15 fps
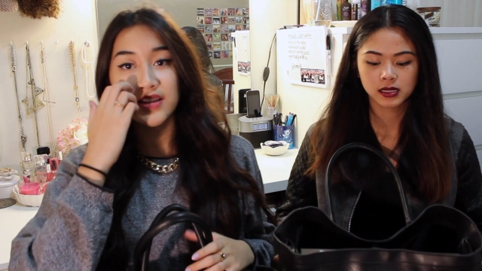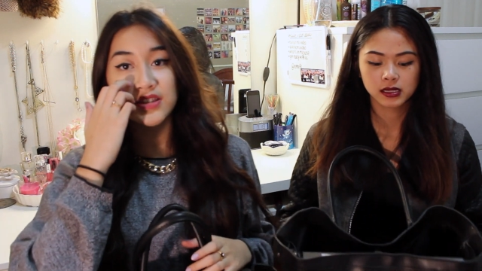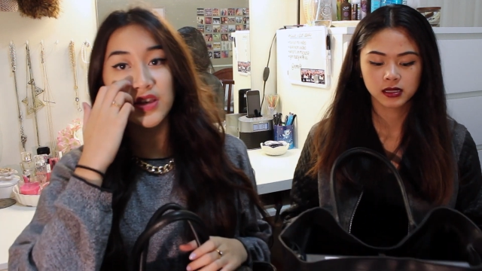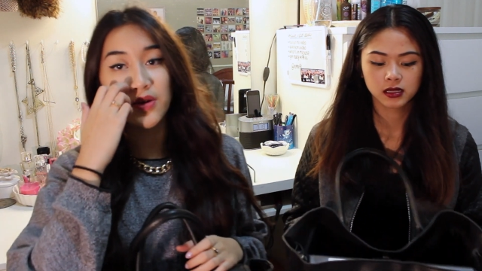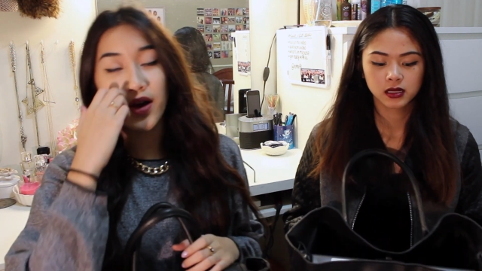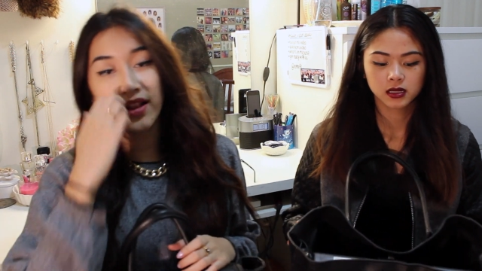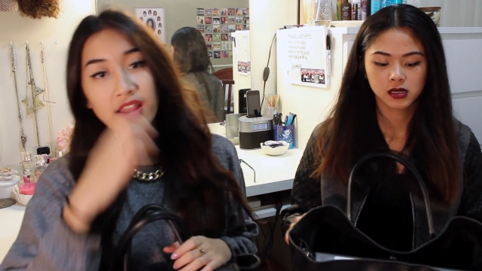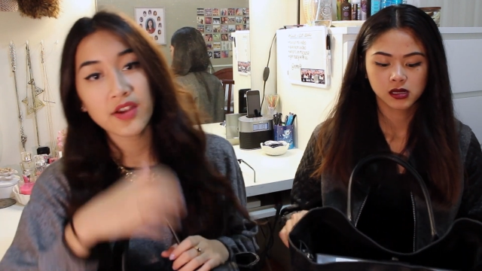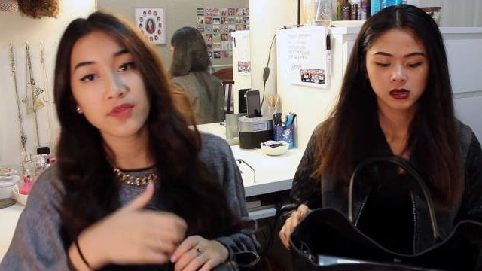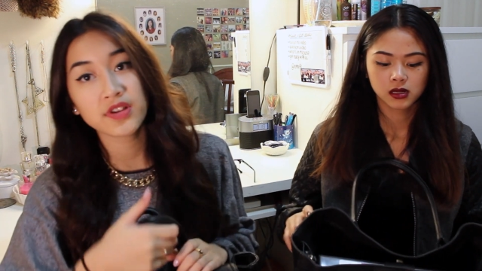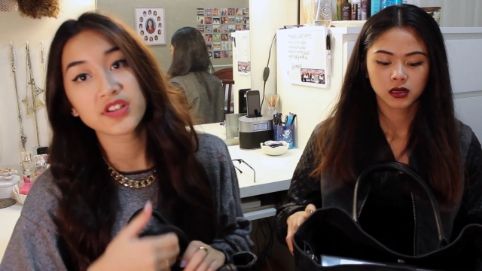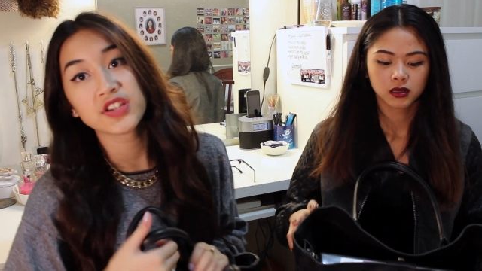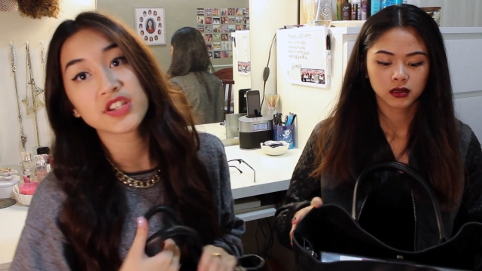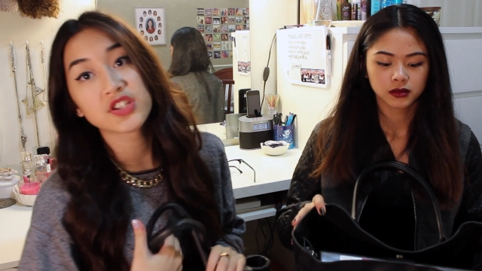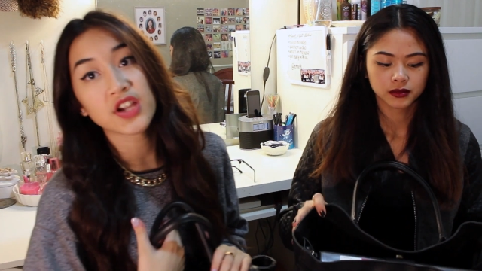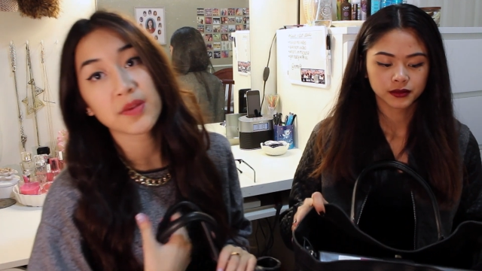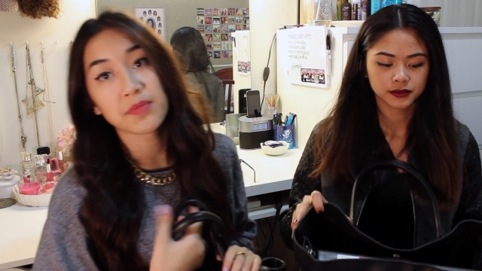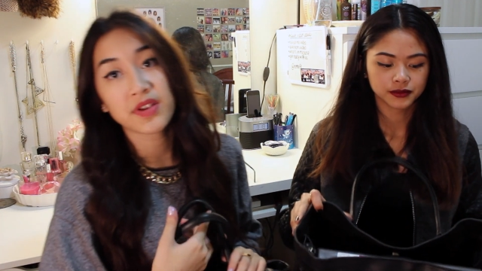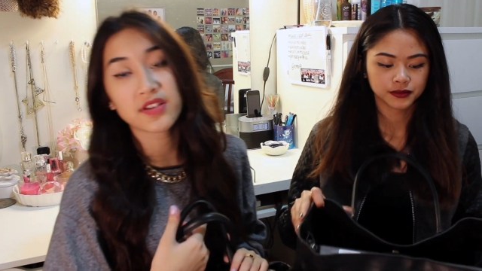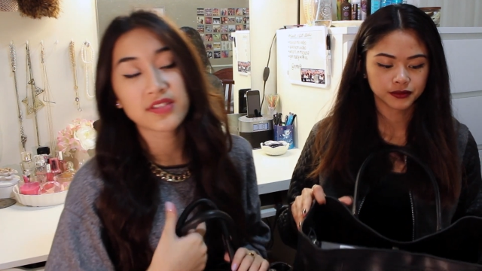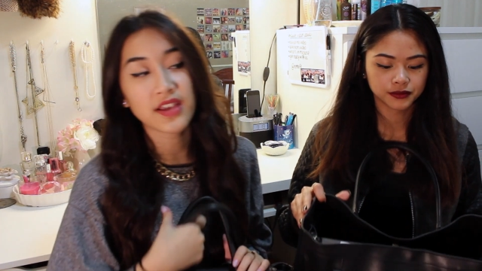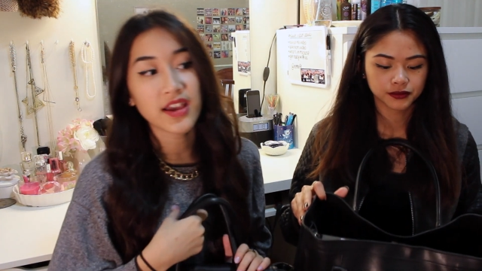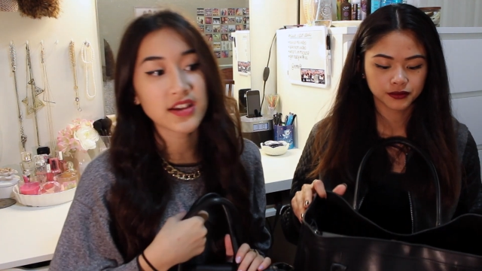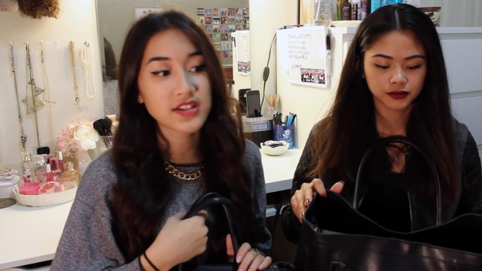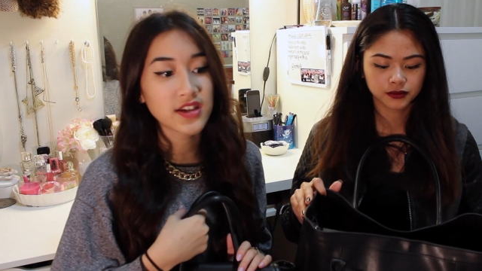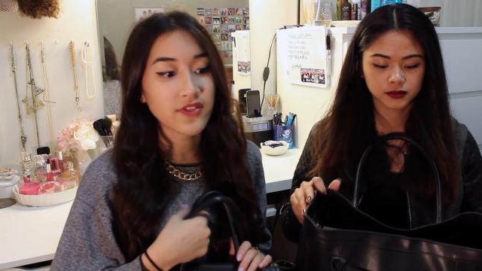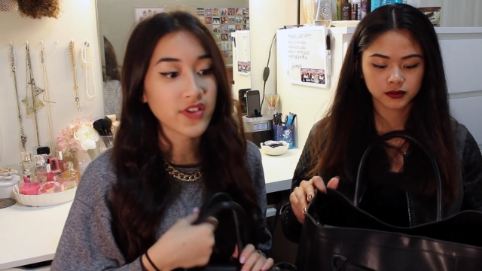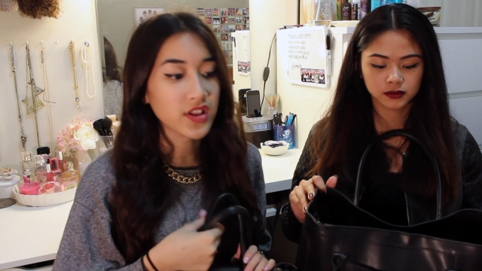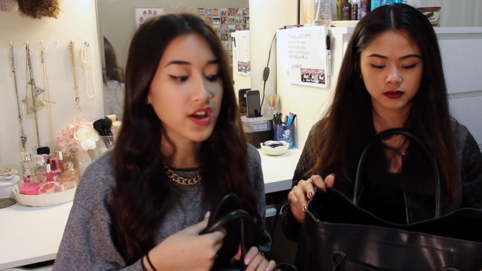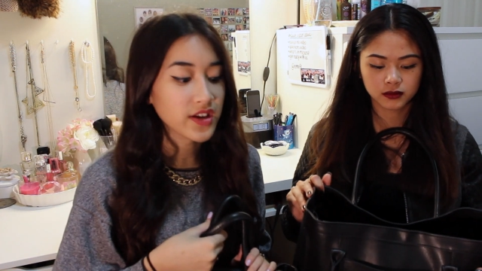Speaker 1: So I'll let Ricci start because I
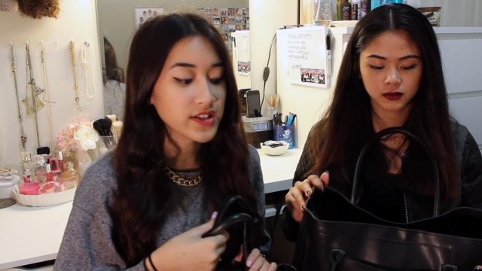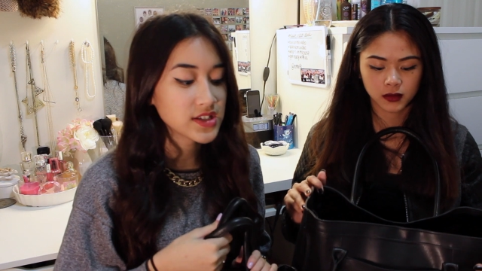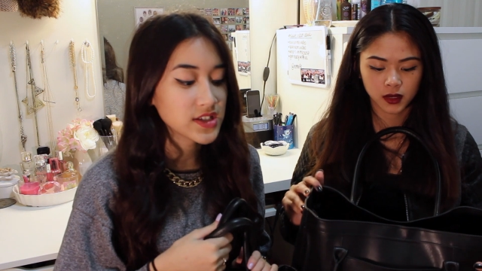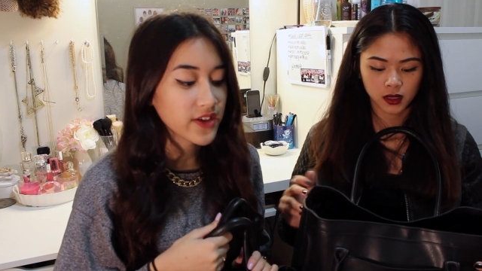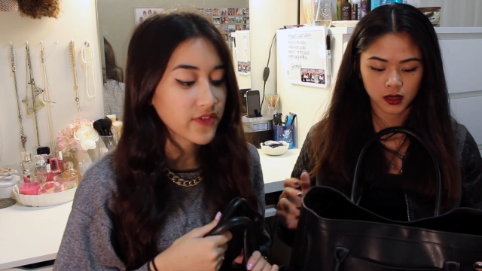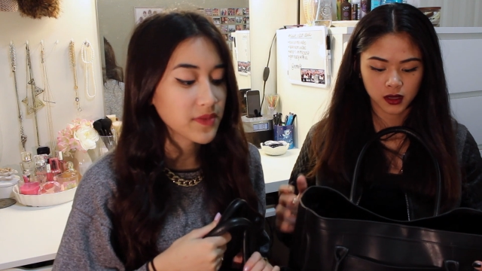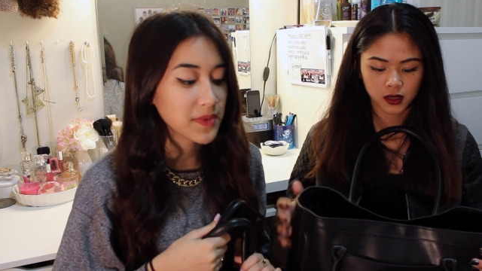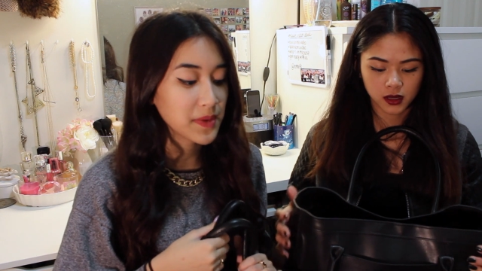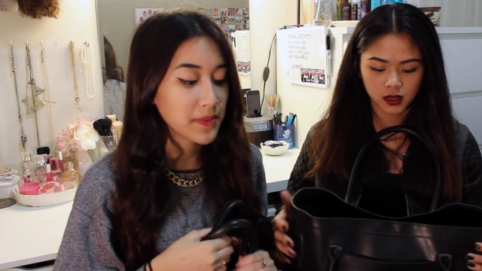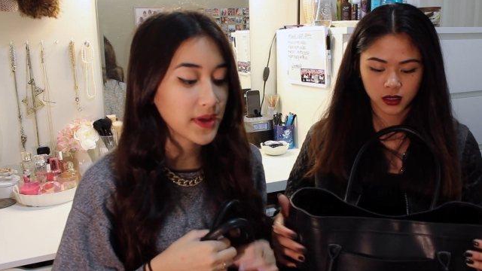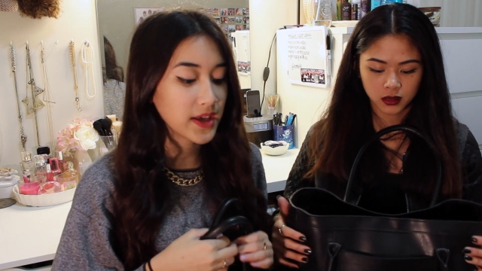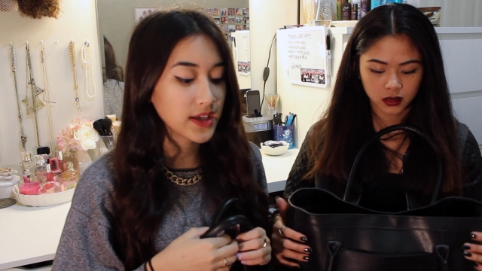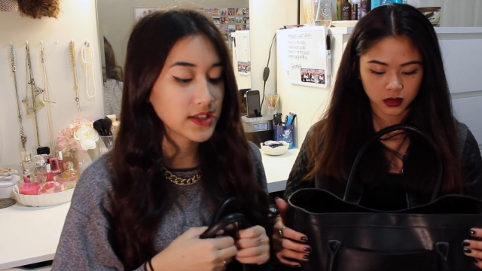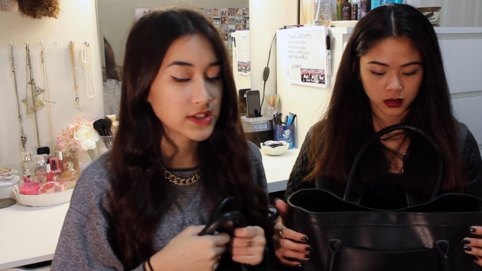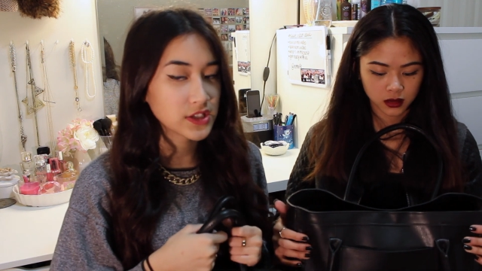actually have a lot of stuff in my bag.